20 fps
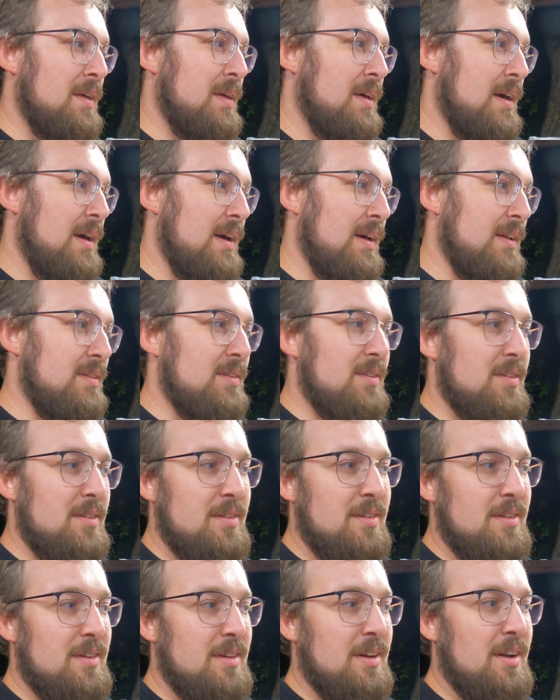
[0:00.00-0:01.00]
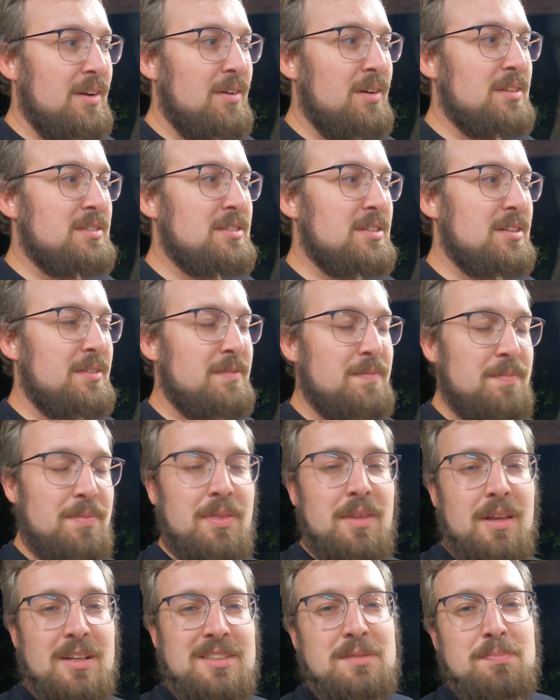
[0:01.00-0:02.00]
and you know, it's
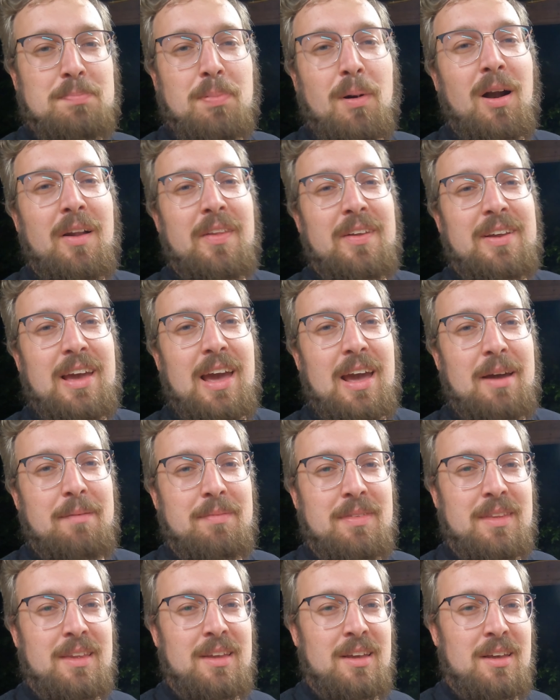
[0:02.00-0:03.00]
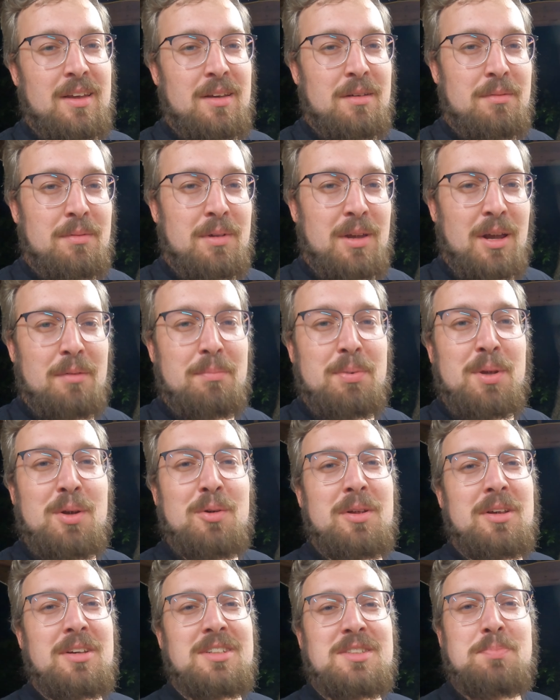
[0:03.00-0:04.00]
part of the game. I mean, you know,
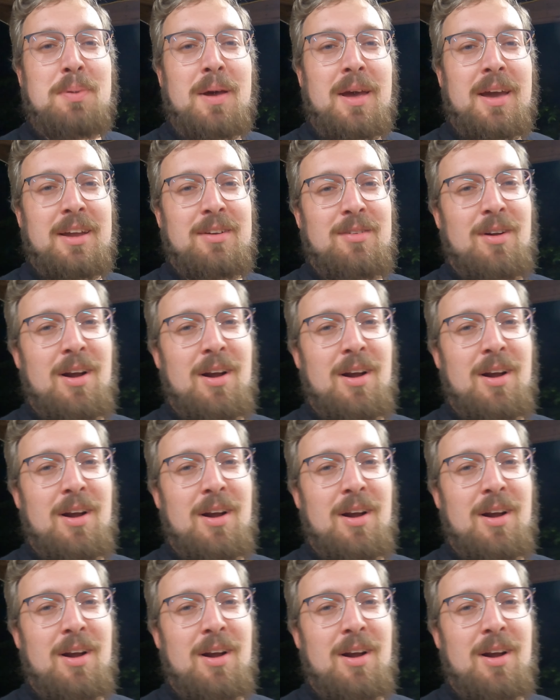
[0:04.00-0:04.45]
beauty is pain,